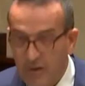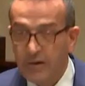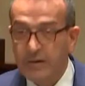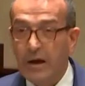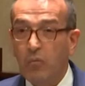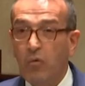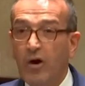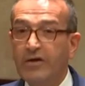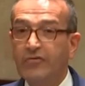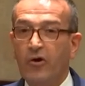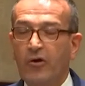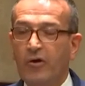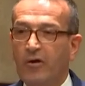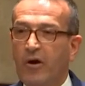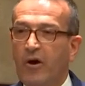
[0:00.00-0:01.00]
Now, why is
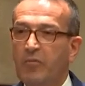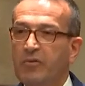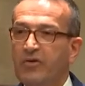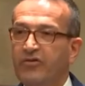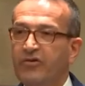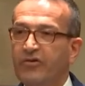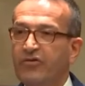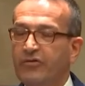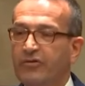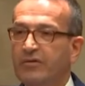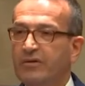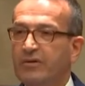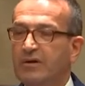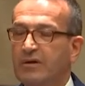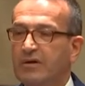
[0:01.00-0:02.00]
homelessness,
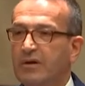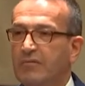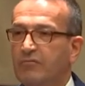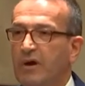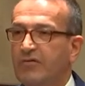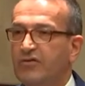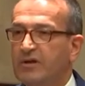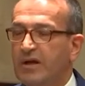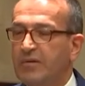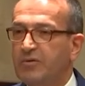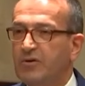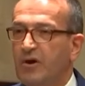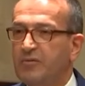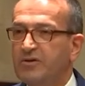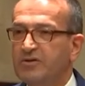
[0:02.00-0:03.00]
rough sleep
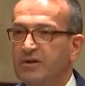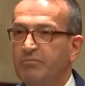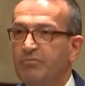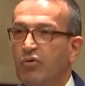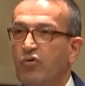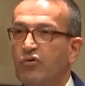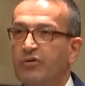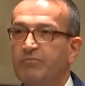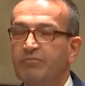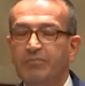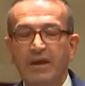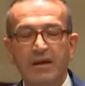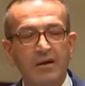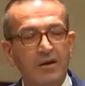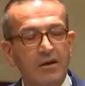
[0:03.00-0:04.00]
and homelessness important?
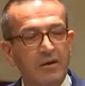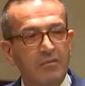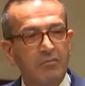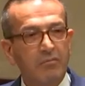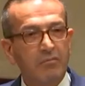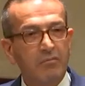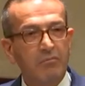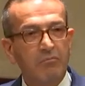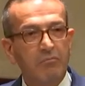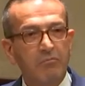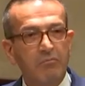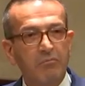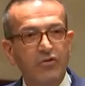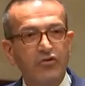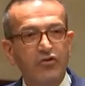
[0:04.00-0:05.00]

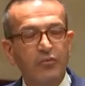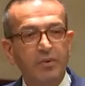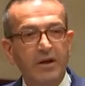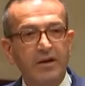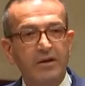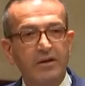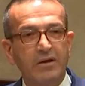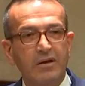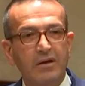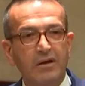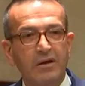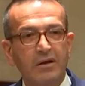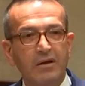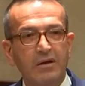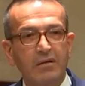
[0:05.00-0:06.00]
Mr. Speaker,
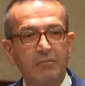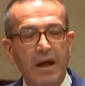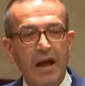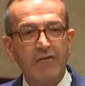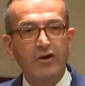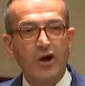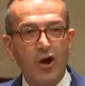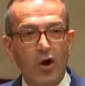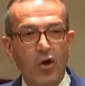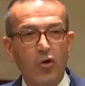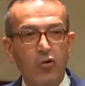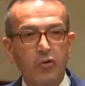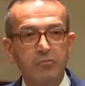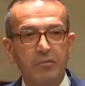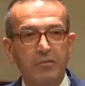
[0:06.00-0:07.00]
having a
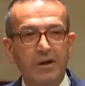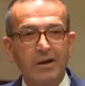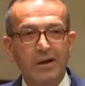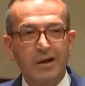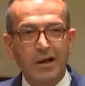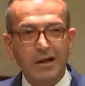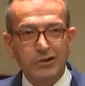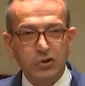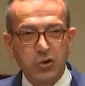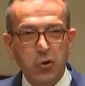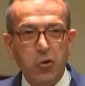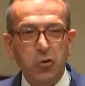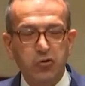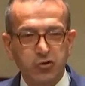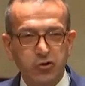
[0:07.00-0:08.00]
home is
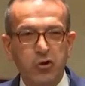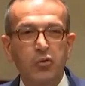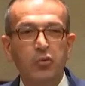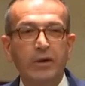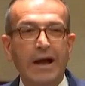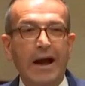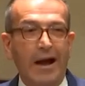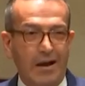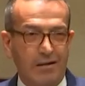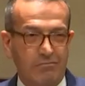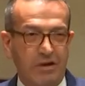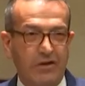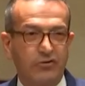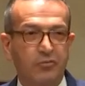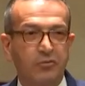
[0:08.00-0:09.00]
core to who we are
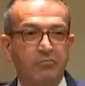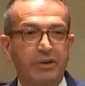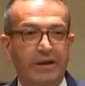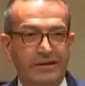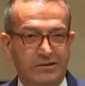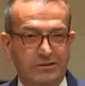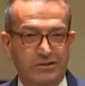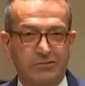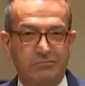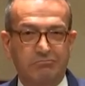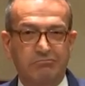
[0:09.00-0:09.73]
as human beings.